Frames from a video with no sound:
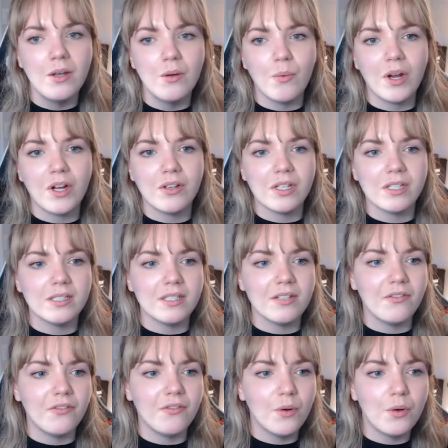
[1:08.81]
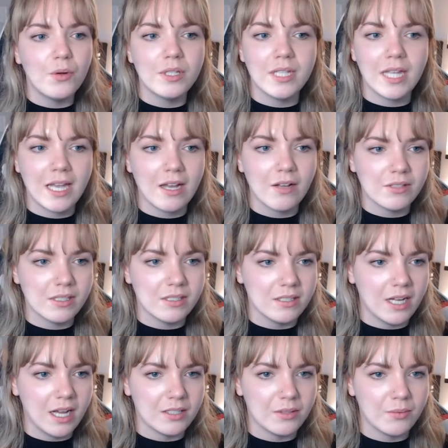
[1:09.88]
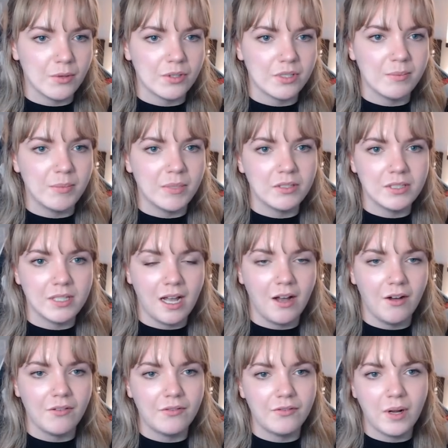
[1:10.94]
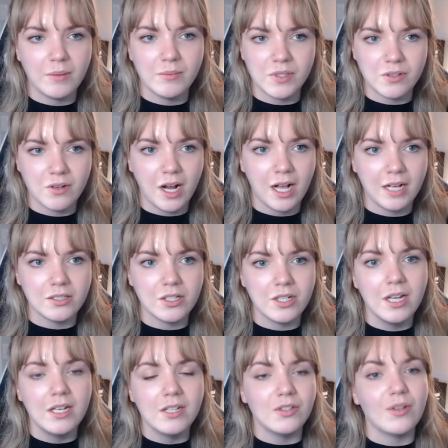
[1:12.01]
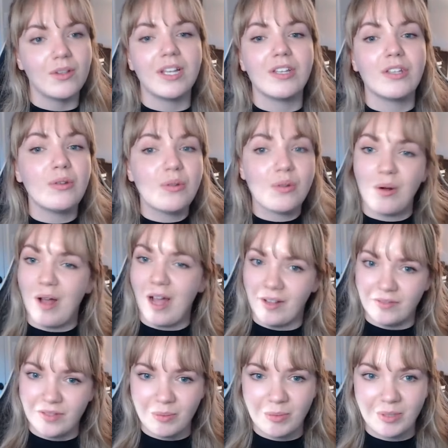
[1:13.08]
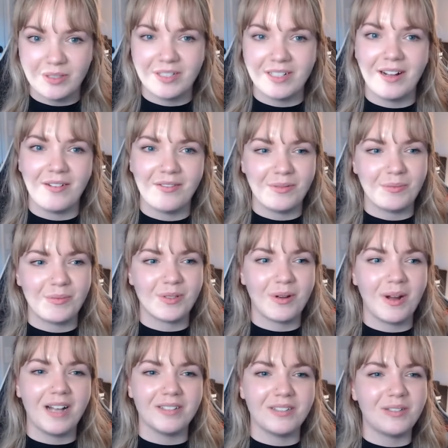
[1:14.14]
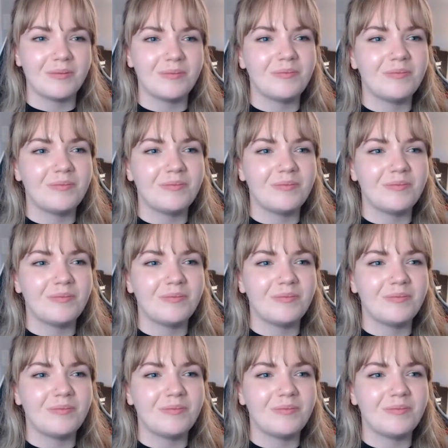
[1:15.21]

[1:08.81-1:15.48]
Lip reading: where you can see full layouts and dashboards built out from scratch so that you don't have to build it out from scratch.